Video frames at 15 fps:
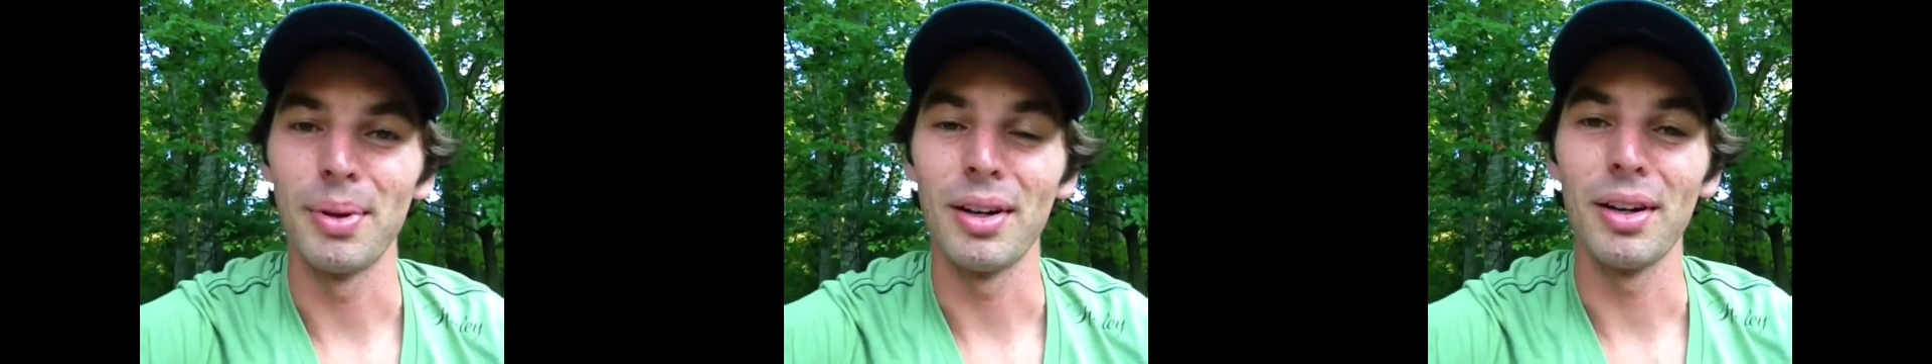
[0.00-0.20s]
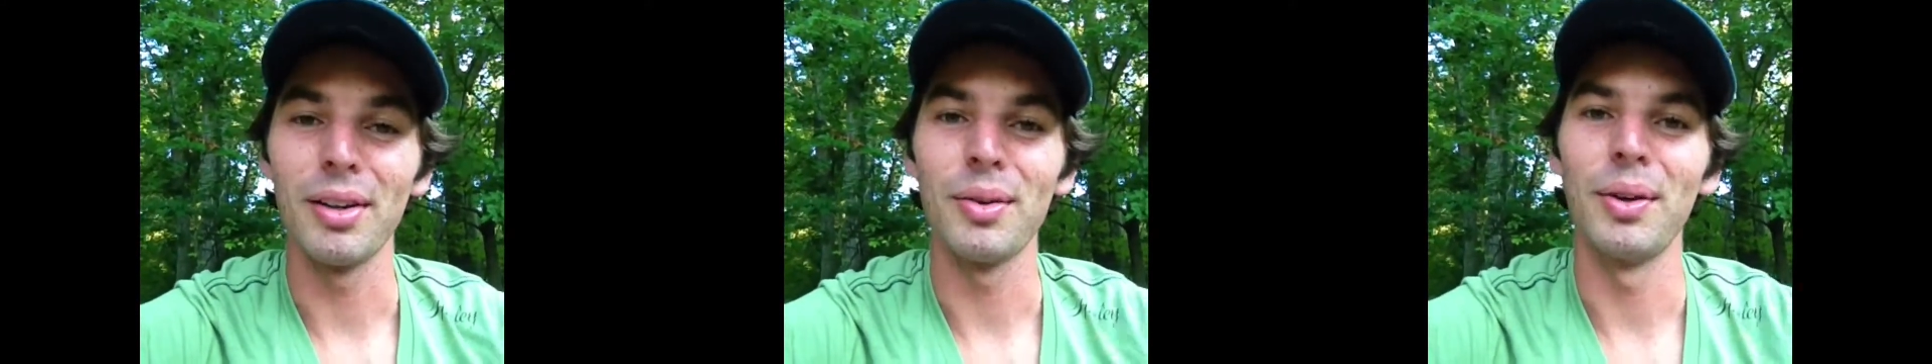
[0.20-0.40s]

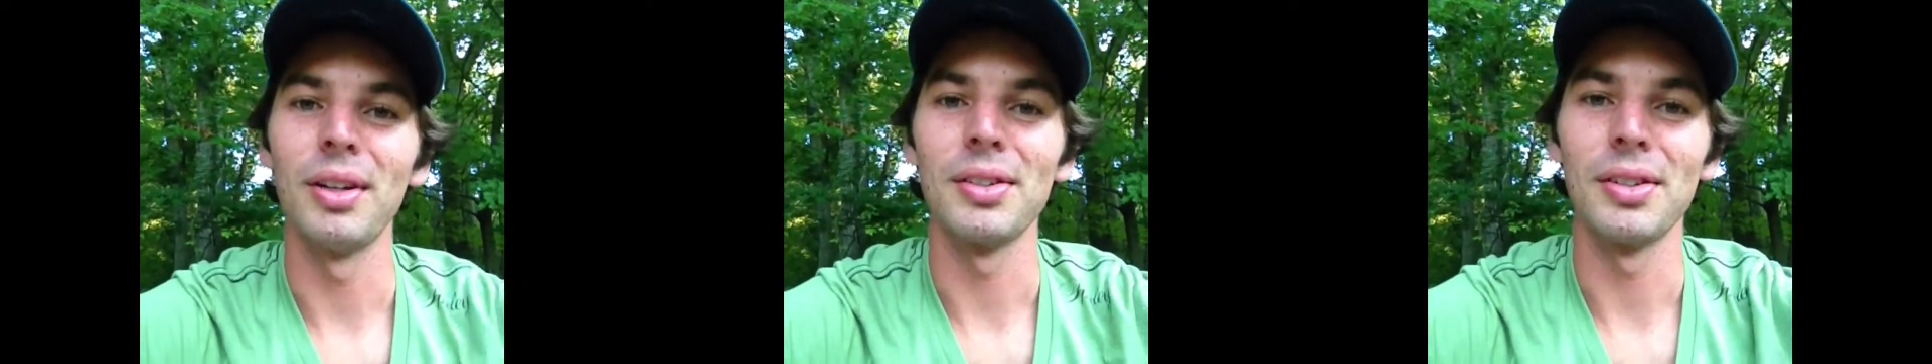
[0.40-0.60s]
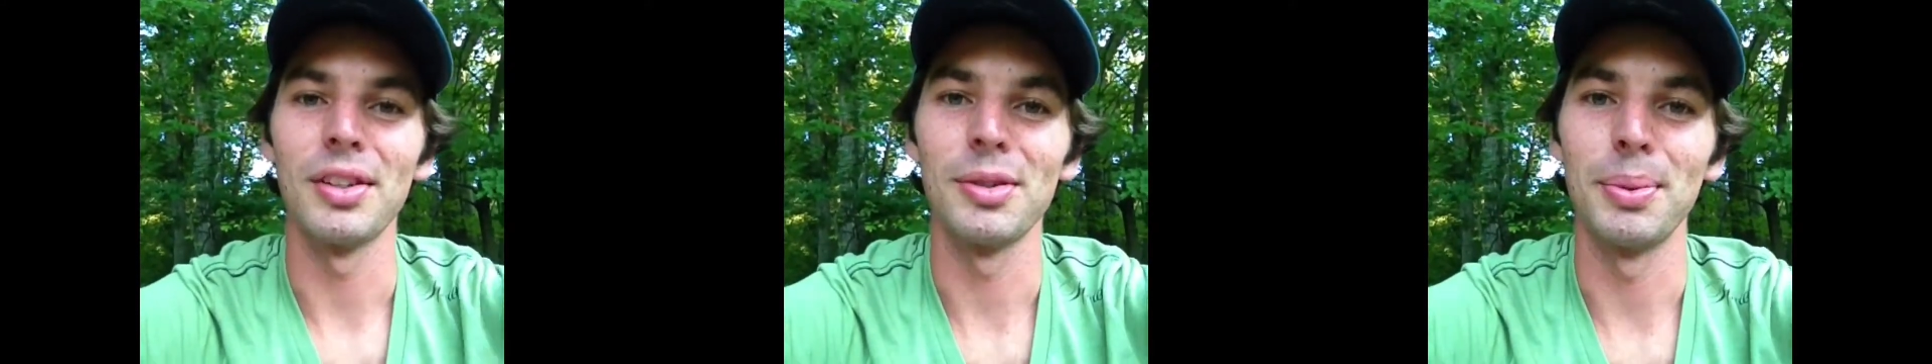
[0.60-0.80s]
but another
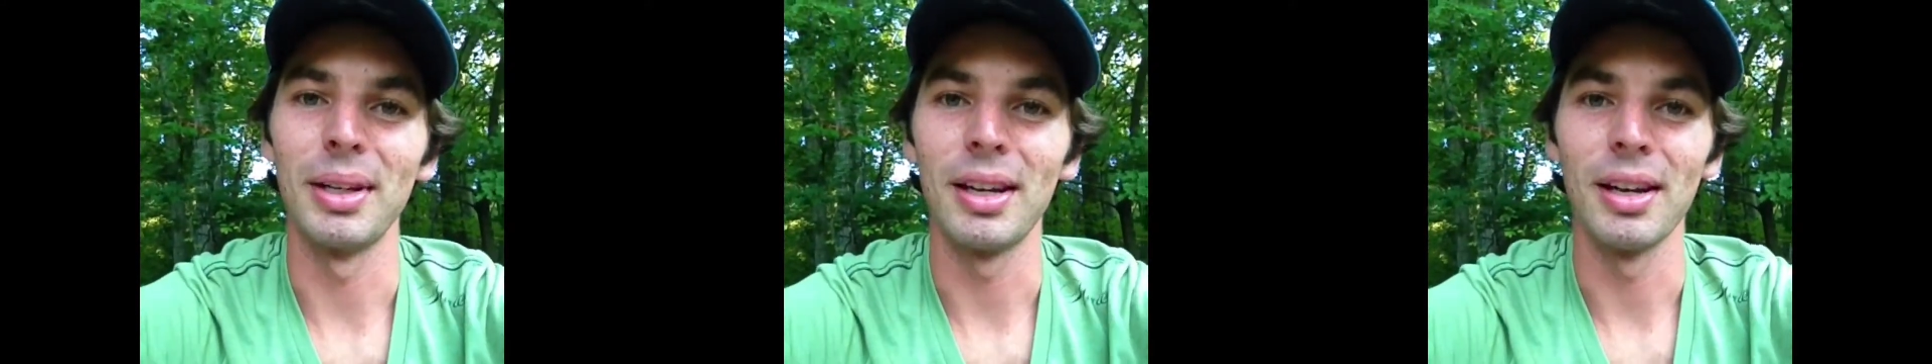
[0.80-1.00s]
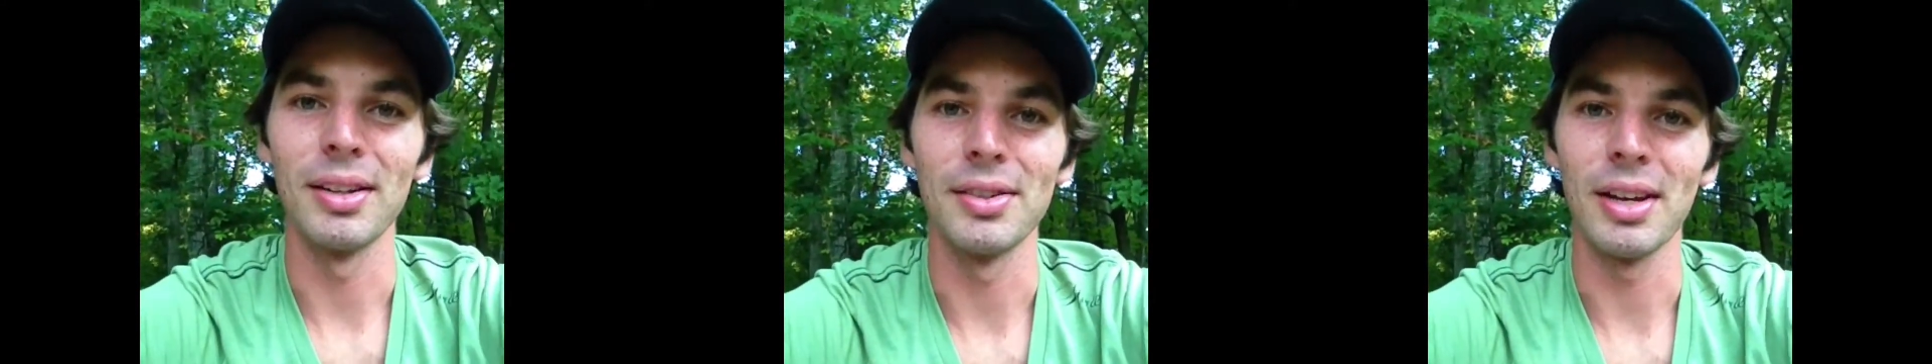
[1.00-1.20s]
reason is
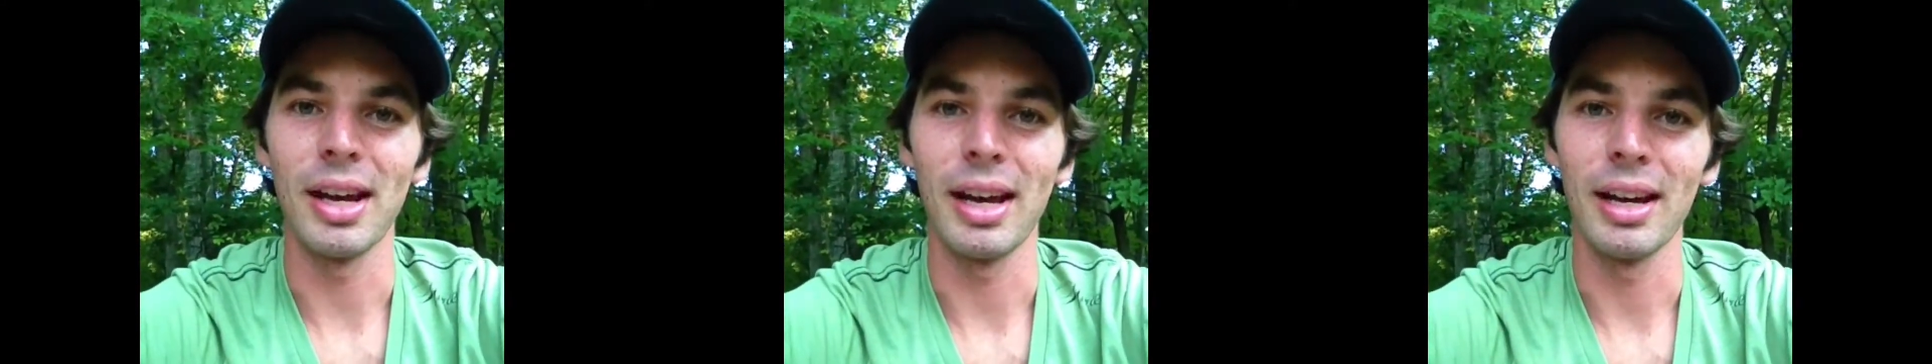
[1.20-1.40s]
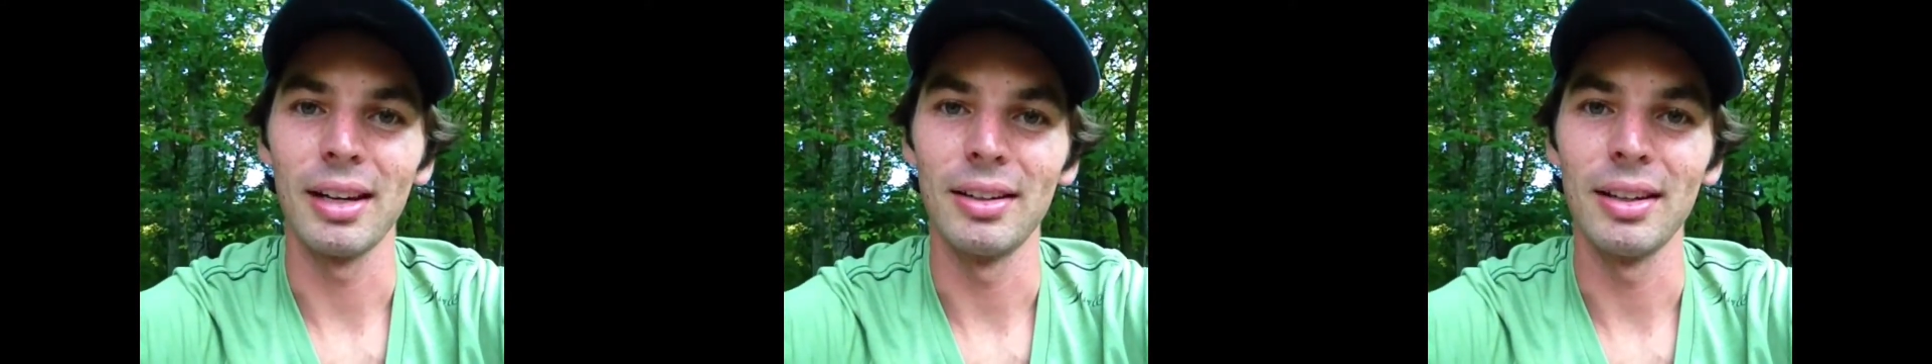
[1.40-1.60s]
because
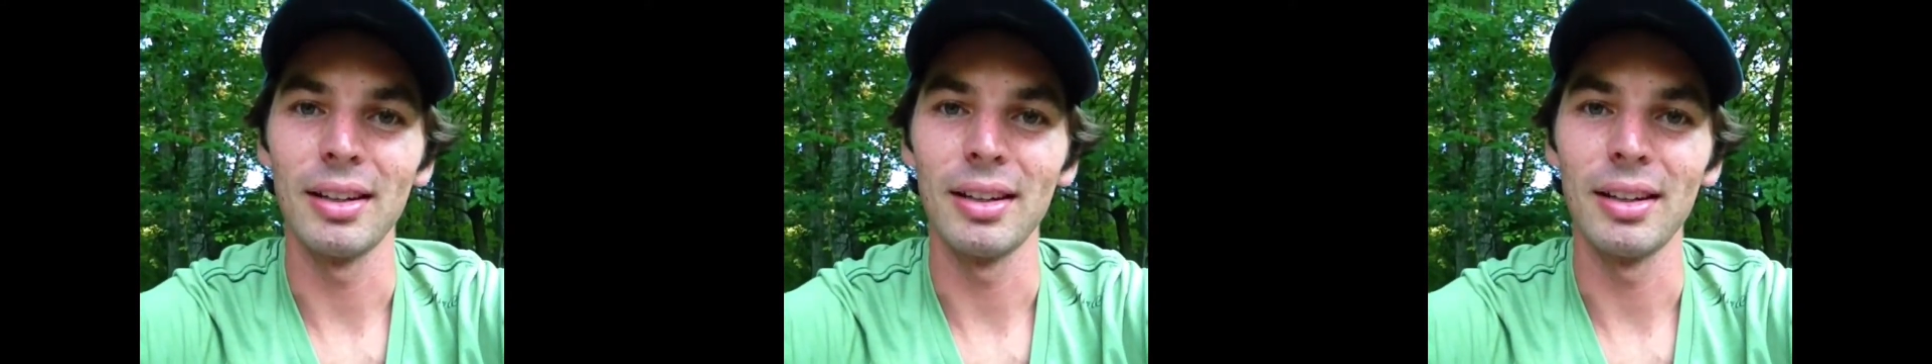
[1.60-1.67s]
I